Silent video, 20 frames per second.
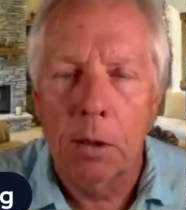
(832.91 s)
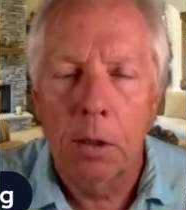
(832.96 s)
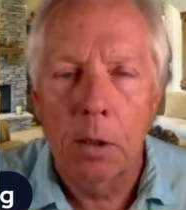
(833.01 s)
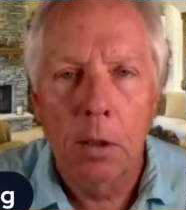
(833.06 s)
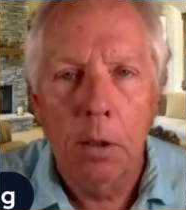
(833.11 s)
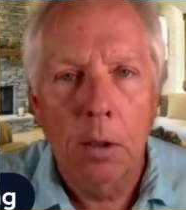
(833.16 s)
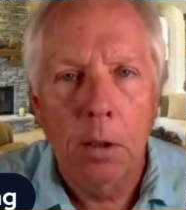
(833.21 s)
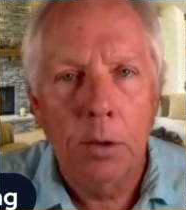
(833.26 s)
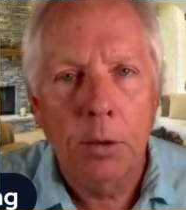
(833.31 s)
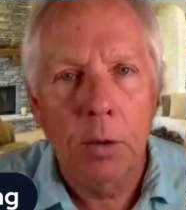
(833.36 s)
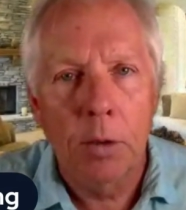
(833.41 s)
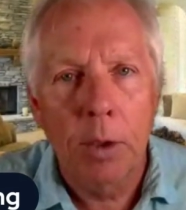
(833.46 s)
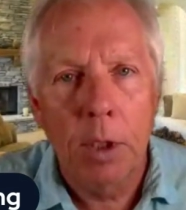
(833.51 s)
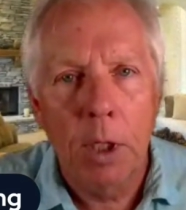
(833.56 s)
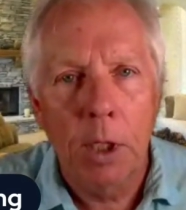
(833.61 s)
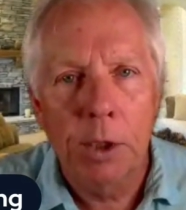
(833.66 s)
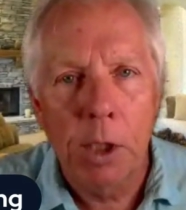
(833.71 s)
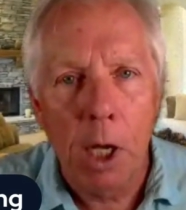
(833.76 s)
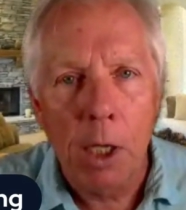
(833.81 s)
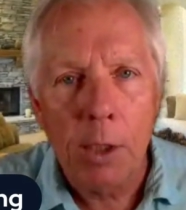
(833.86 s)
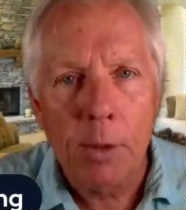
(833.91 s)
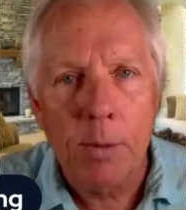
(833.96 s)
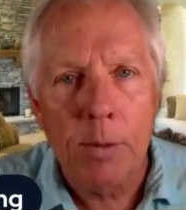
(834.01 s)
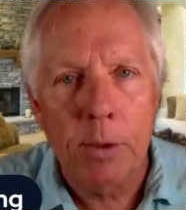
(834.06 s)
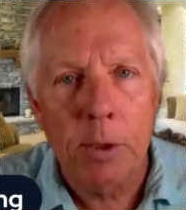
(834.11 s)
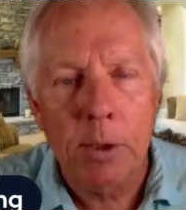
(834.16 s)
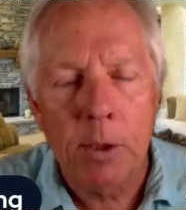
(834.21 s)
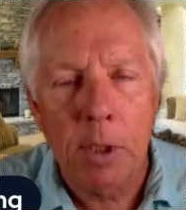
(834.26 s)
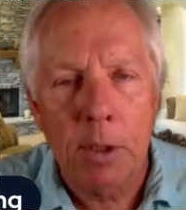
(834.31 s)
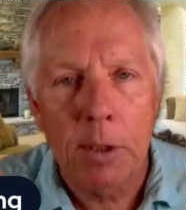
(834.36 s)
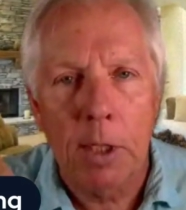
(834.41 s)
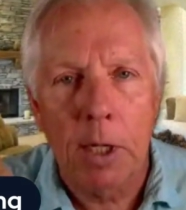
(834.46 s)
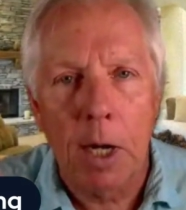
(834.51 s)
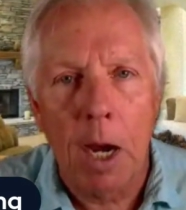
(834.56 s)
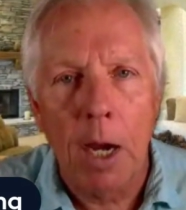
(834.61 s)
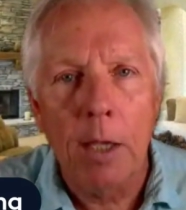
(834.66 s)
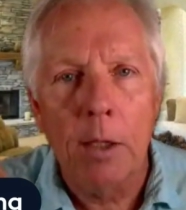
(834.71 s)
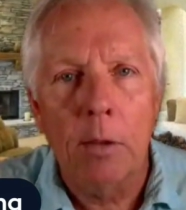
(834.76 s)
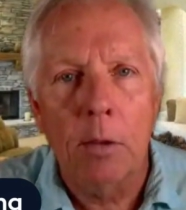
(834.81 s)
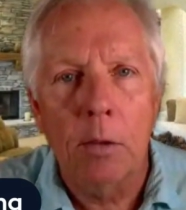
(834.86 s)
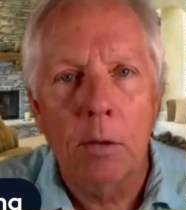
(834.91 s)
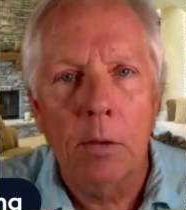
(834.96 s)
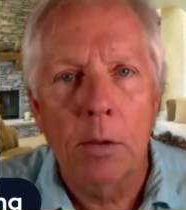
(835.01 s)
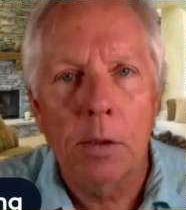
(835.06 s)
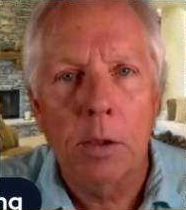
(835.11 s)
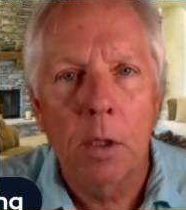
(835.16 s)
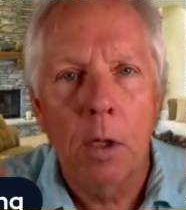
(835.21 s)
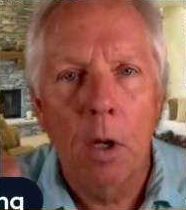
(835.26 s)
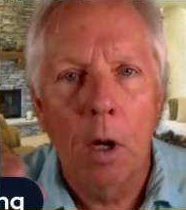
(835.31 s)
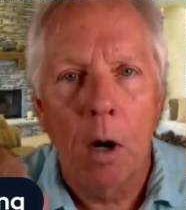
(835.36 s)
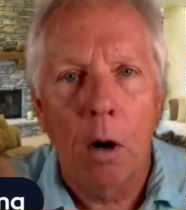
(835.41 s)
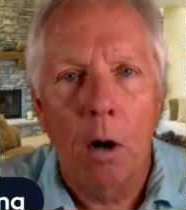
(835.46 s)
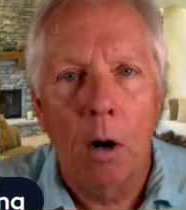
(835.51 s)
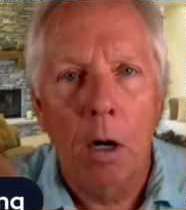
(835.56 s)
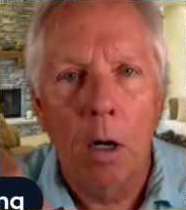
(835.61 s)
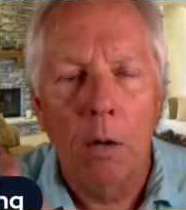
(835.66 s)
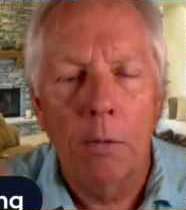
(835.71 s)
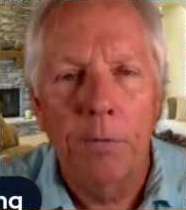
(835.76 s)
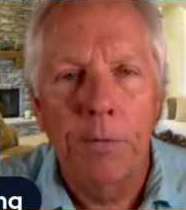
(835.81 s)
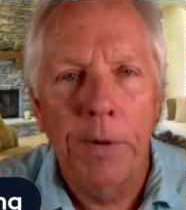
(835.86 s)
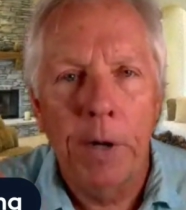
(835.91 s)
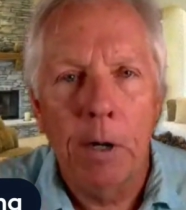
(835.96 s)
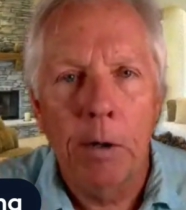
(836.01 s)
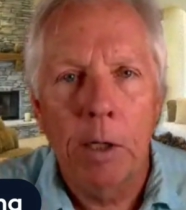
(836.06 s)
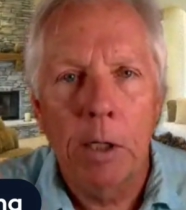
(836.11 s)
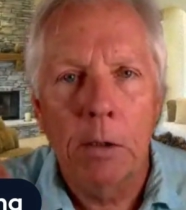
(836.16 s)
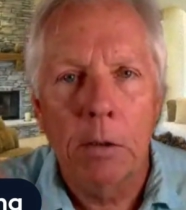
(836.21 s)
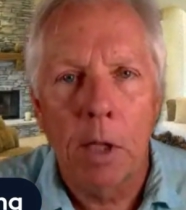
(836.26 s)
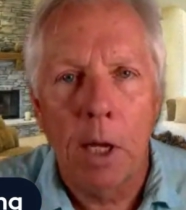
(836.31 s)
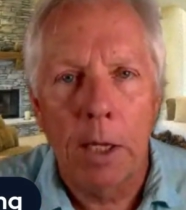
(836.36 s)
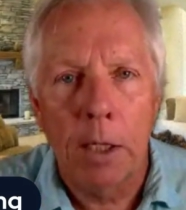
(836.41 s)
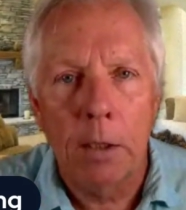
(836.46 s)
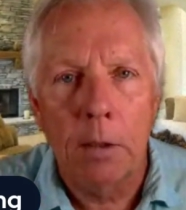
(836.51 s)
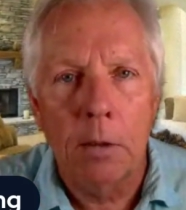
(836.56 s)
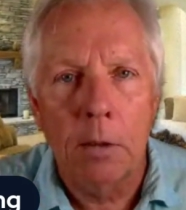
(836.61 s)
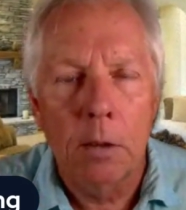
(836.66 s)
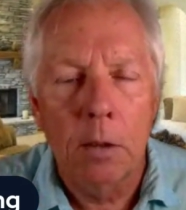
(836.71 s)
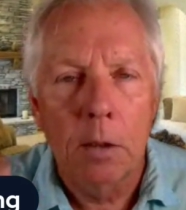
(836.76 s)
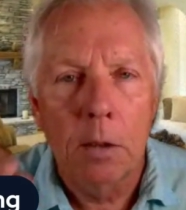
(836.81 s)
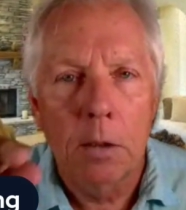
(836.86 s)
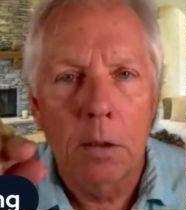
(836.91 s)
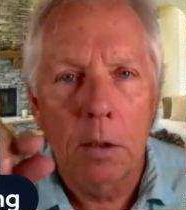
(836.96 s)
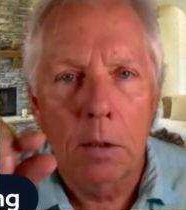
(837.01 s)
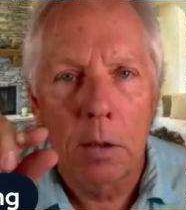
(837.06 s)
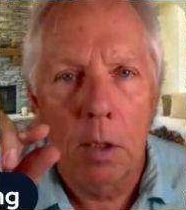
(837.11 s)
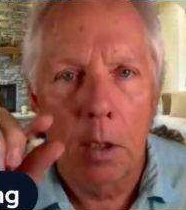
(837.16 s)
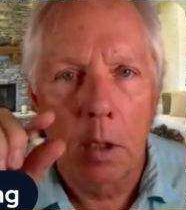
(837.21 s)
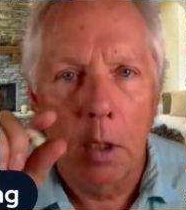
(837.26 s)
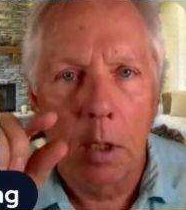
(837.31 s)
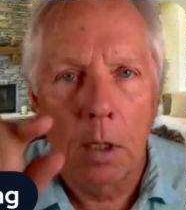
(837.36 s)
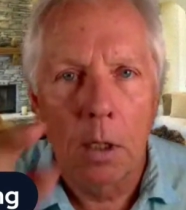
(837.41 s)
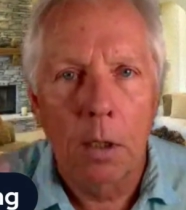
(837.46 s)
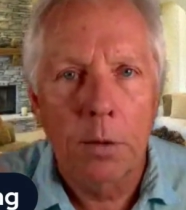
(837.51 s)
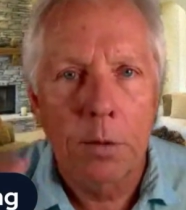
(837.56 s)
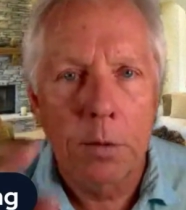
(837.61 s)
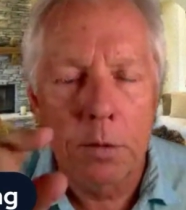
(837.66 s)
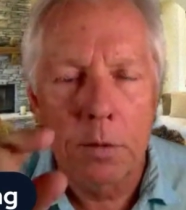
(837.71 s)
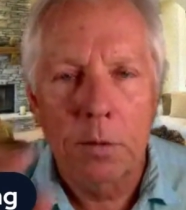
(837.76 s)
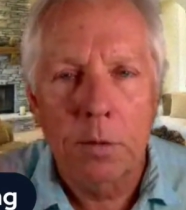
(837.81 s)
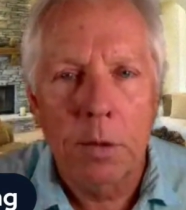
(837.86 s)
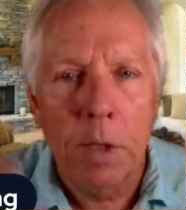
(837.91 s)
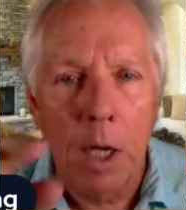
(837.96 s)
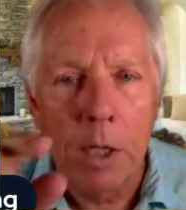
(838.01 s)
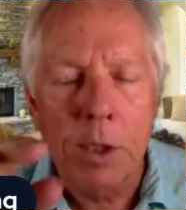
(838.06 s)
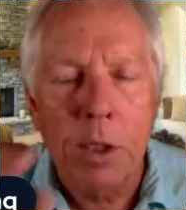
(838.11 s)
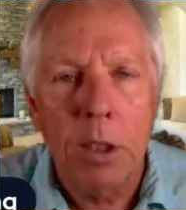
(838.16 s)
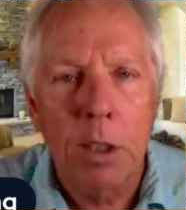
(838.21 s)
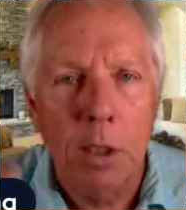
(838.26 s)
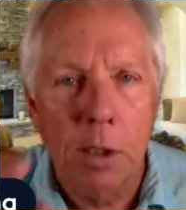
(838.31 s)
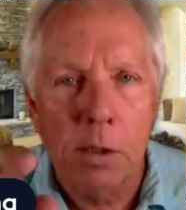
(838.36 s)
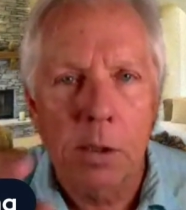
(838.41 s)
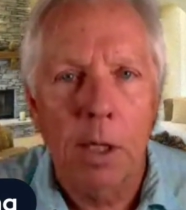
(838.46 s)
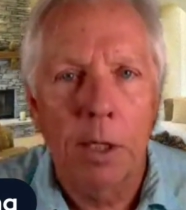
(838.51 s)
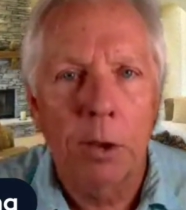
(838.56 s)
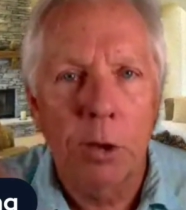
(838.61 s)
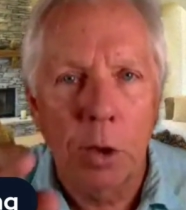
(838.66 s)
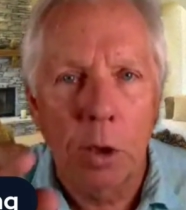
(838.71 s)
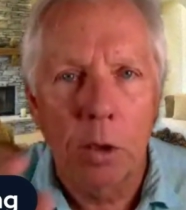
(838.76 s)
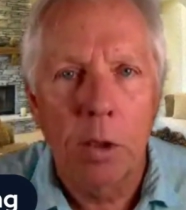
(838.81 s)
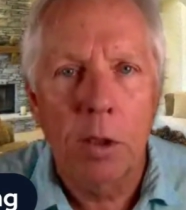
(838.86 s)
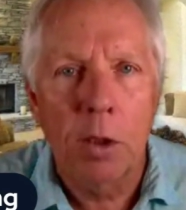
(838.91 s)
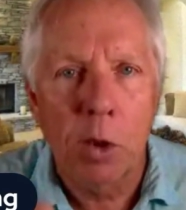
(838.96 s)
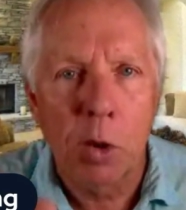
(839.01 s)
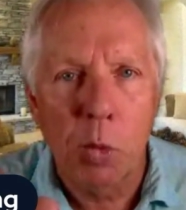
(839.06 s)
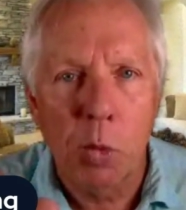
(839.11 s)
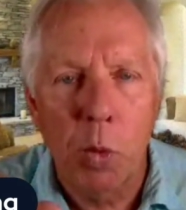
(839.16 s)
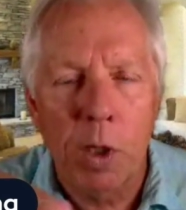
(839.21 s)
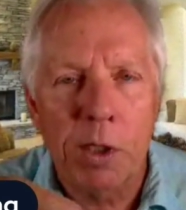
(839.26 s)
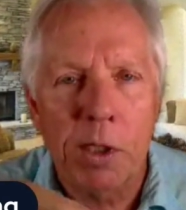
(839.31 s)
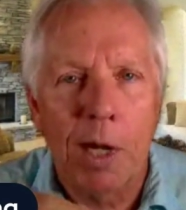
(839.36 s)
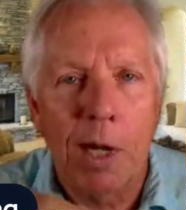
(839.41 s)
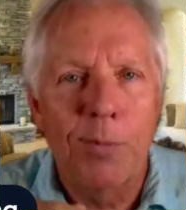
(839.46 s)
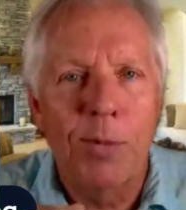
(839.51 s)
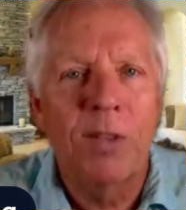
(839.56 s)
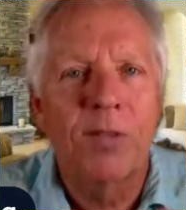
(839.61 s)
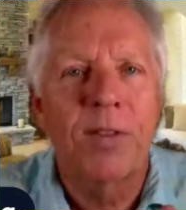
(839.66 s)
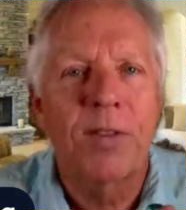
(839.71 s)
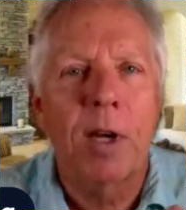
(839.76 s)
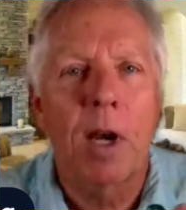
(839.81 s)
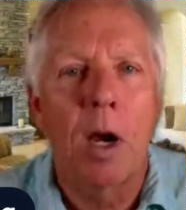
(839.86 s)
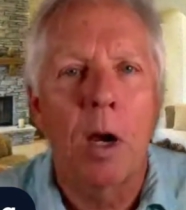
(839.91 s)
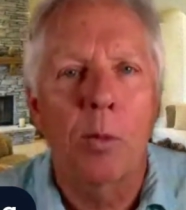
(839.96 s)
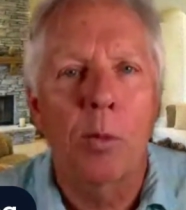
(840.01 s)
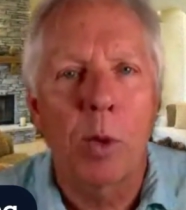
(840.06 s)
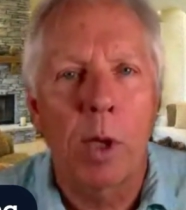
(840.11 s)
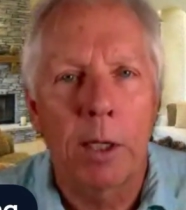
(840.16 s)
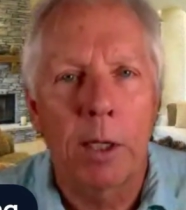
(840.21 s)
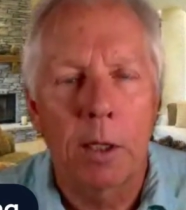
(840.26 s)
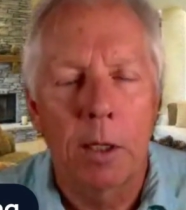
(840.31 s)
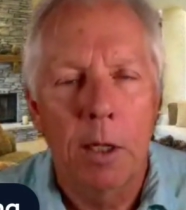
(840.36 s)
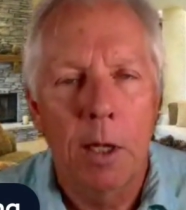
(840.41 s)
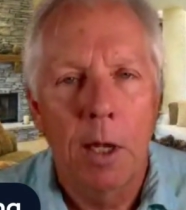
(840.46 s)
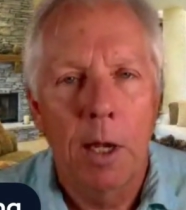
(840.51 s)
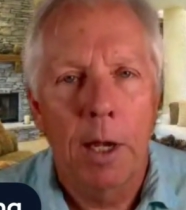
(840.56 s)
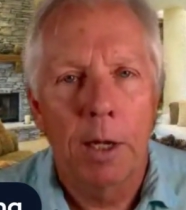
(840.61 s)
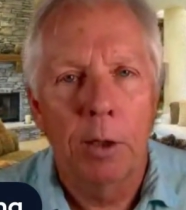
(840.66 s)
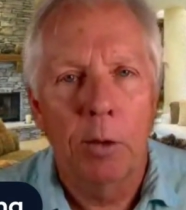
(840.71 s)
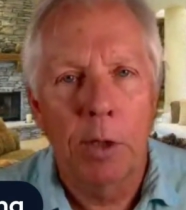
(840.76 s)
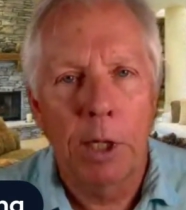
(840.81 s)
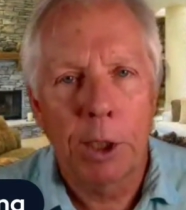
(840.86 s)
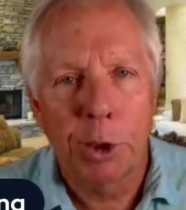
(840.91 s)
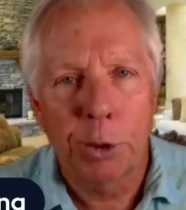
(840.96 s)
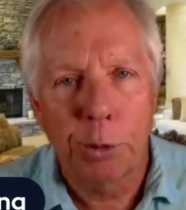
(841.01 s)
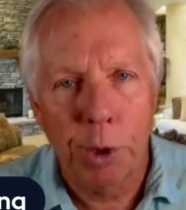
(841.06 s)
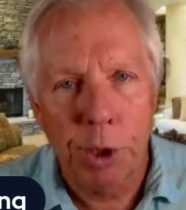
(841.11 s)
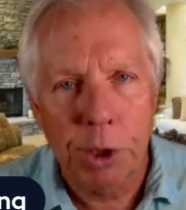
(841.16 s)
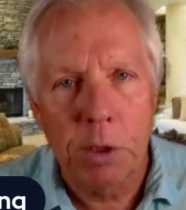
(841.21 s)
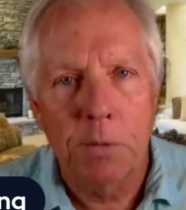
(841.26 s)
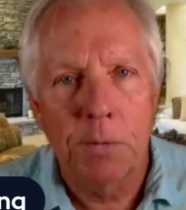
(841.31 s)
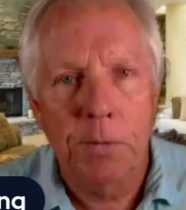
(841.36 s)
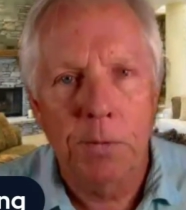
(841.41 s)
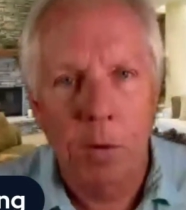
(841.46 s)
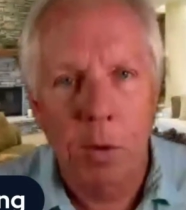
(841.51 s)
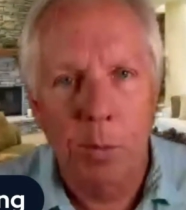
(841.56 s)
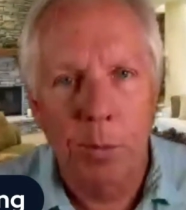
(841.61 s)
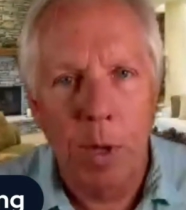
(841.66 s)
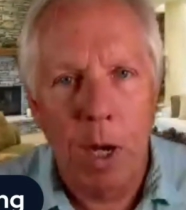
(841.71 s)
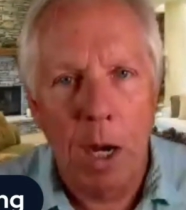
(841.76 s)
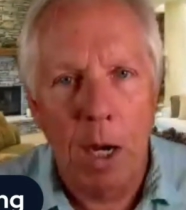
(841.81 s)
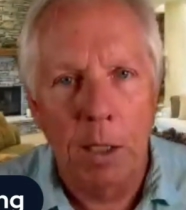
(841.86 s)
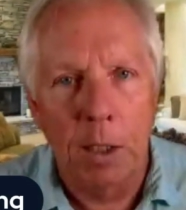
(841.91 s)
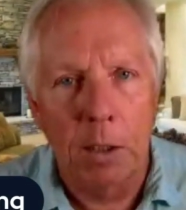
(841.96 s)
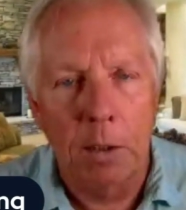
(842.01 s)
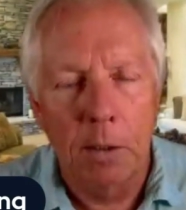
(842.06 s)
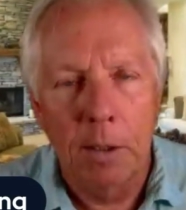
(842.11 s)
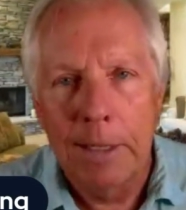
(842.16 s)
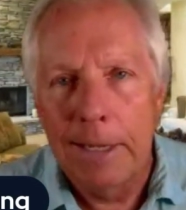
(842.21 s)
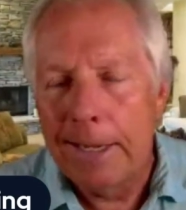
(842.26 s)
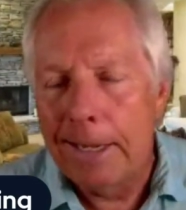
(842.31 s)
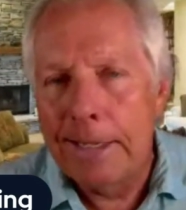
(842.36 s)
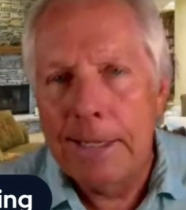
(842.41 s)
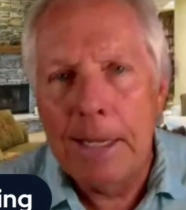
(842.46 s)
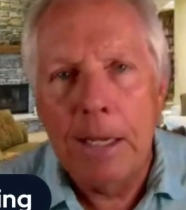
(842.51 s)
So the adjustments that I use are a very light touching, and it's like turning a switch. I become like an electrician for the body. Again, no